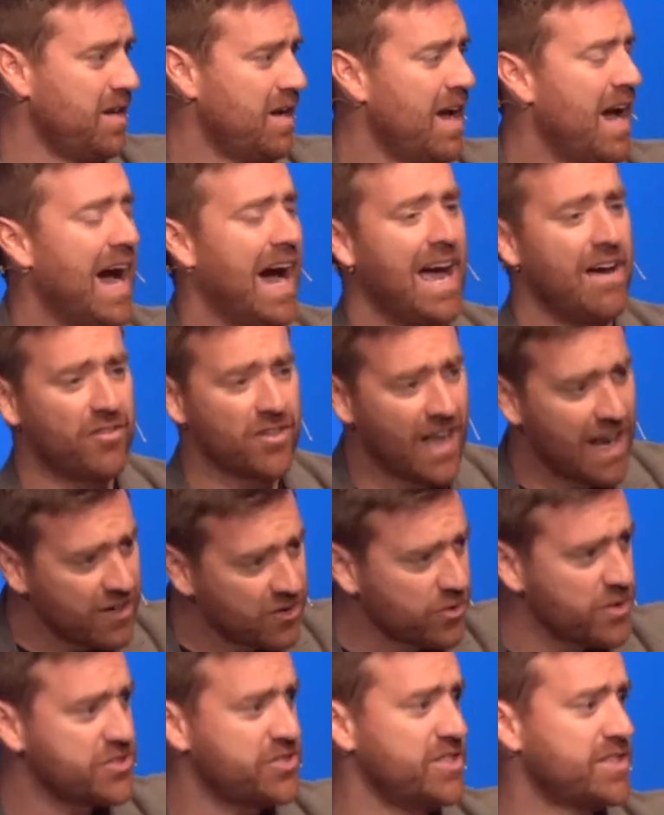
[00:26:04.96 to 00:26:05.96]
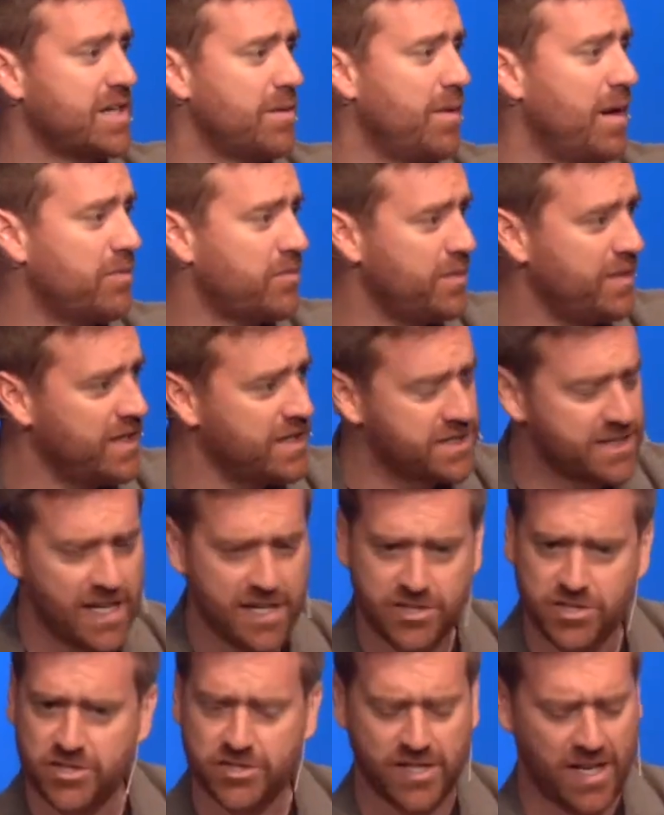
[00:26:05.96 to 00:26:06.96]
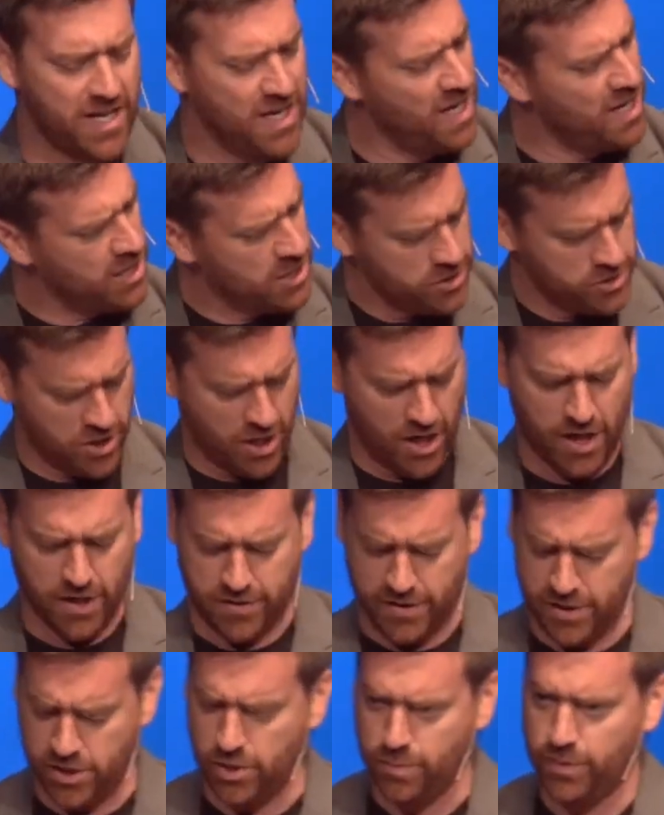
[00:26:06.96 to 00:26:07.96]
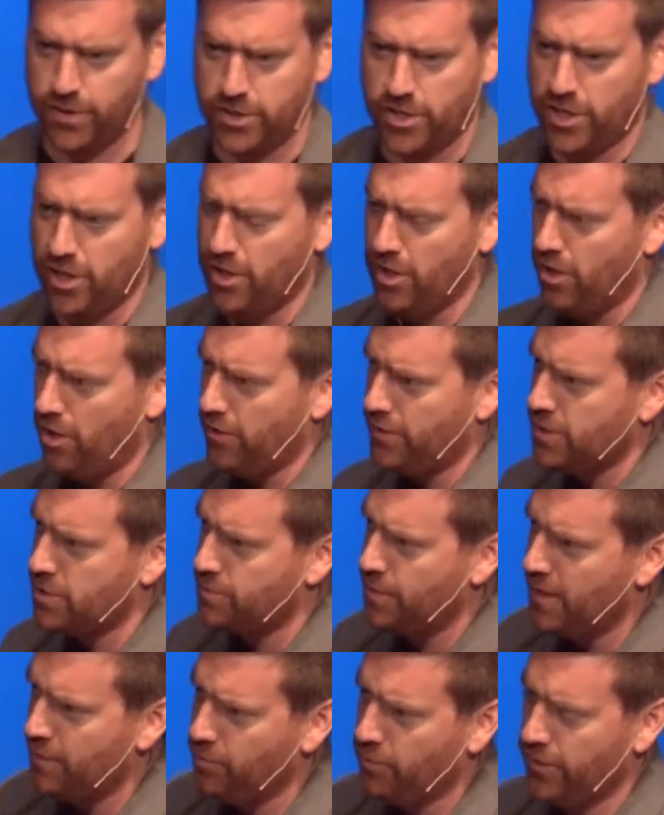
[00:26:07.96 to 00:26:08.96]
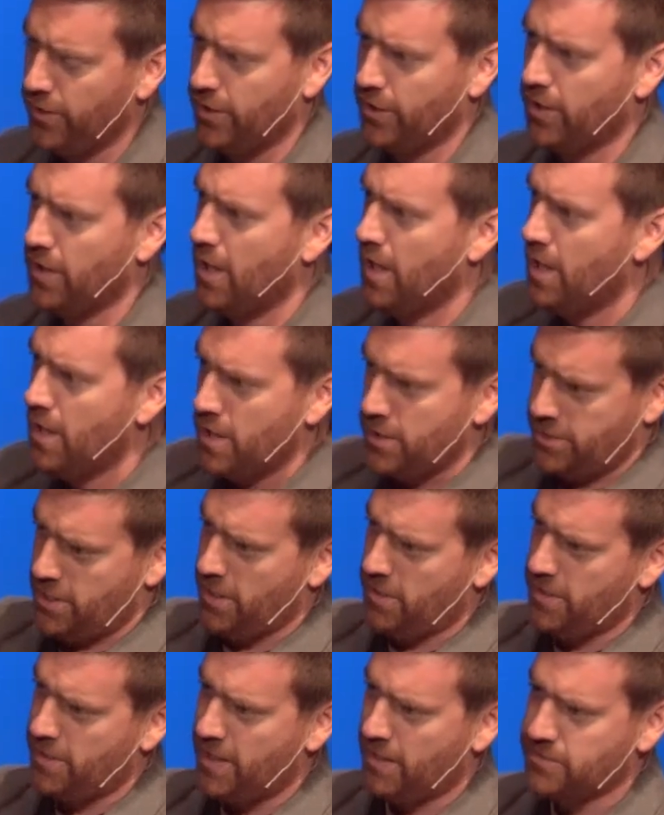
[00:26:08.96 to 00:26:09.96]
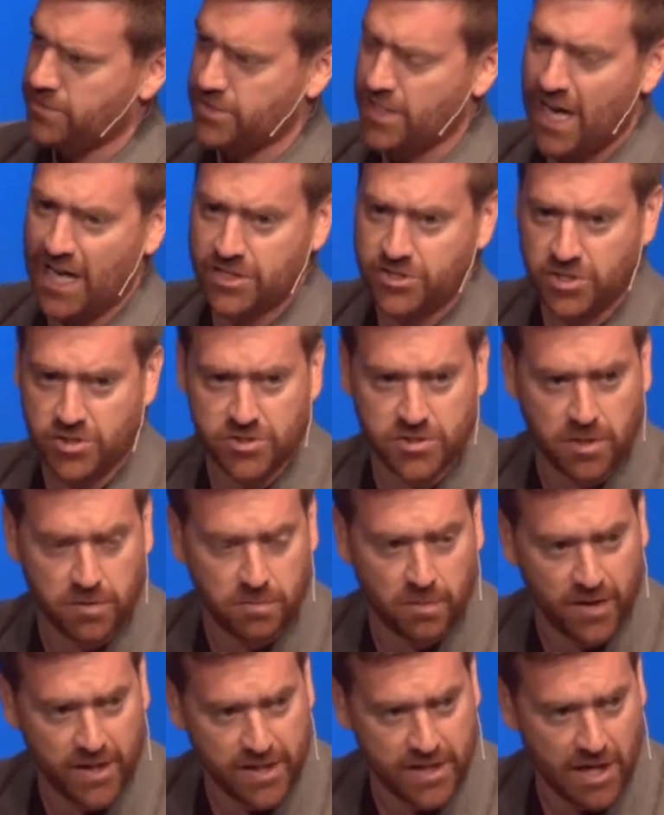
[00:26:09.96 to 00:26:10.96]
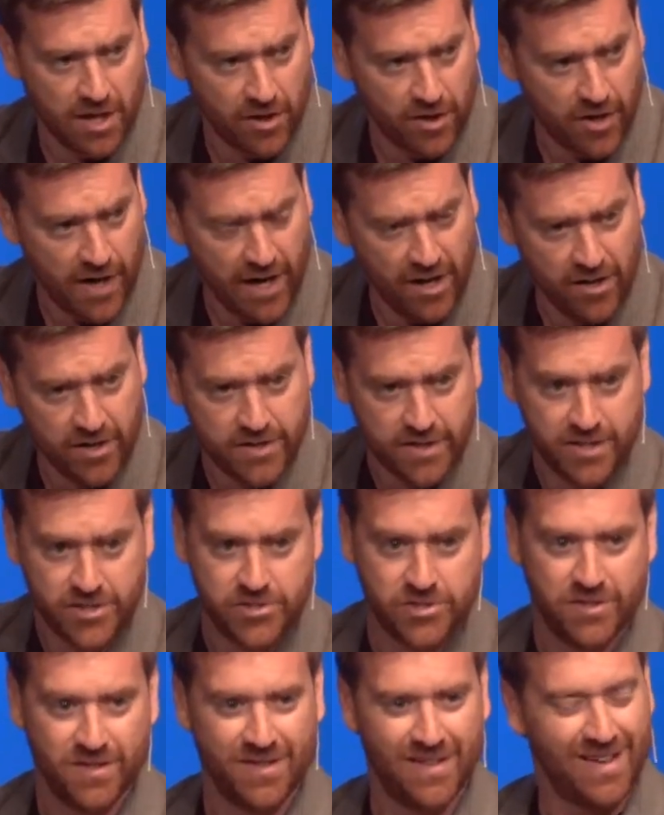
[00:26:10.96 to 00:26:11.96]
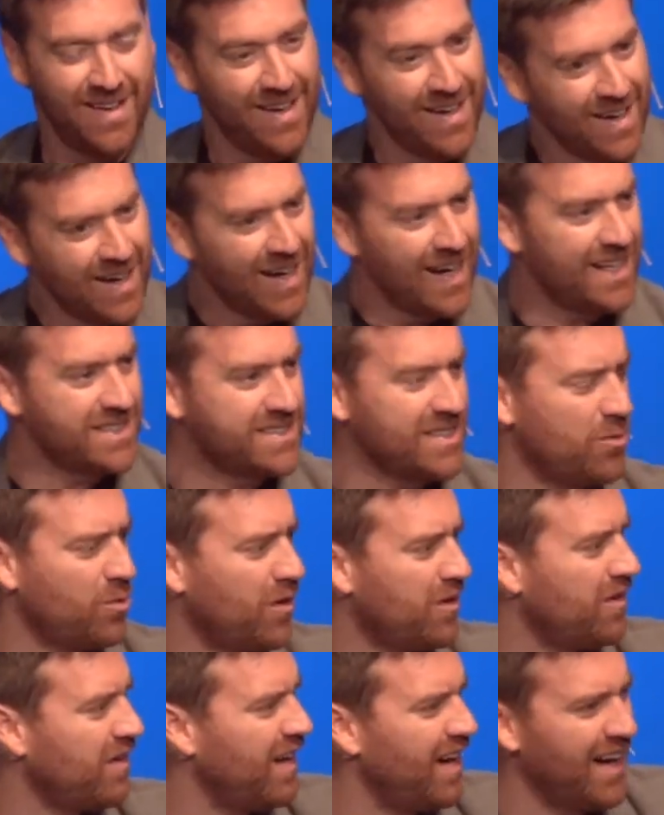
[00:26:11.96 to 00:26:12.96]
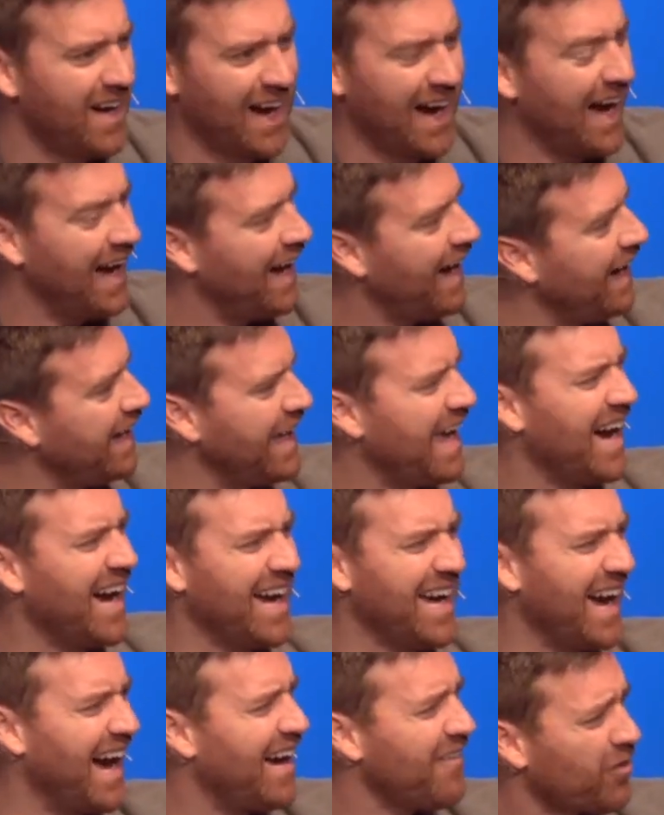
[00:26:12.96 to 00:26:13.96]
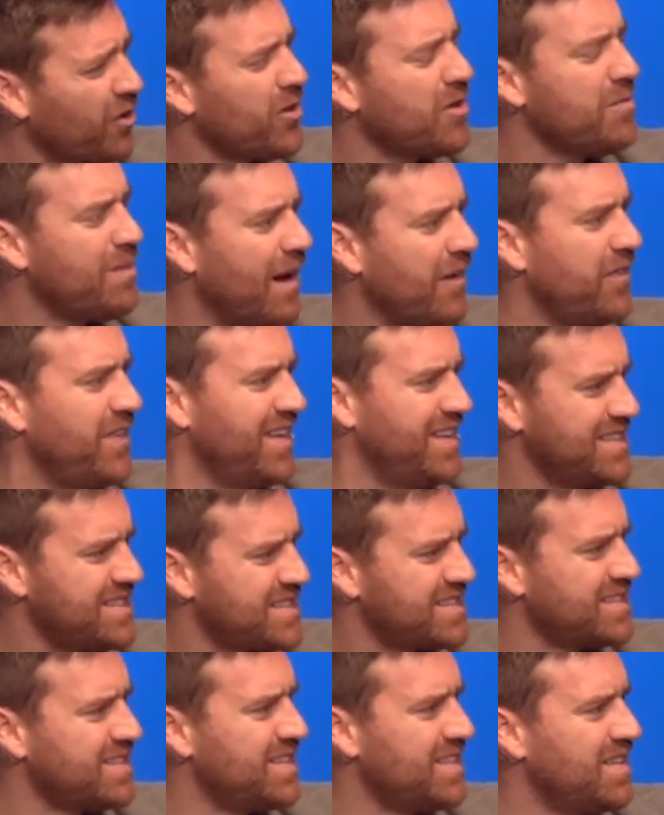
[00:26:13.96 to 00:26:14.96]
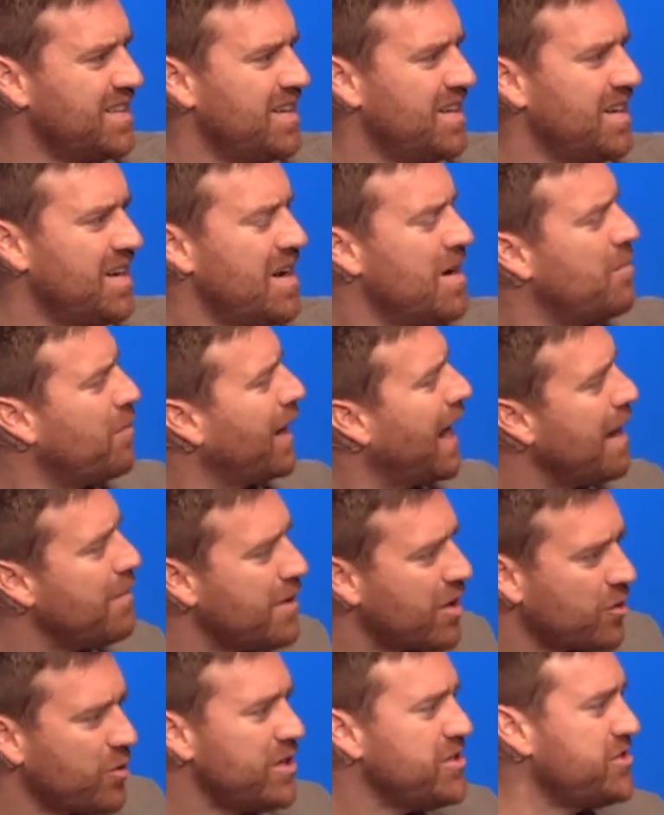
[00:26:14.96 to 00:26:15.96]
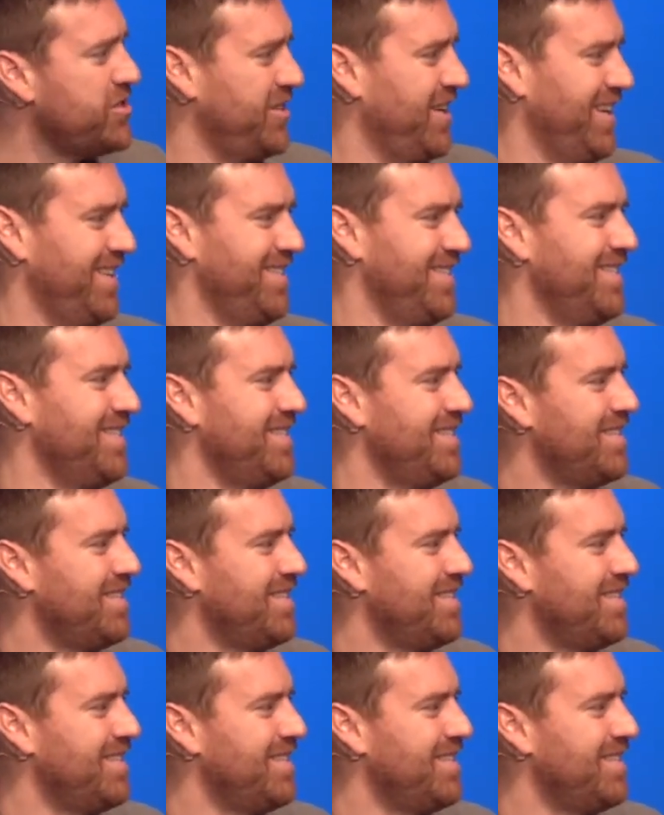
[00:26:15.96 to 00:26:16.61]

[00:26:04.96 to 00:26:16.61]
I have a lot of Christians coming up to me these days, just saying, Jonathan, are you hearing all these people that are tearing down statues or bringing down our heritage? I said, well, yeah, I've heard about this, but I'm a Christian.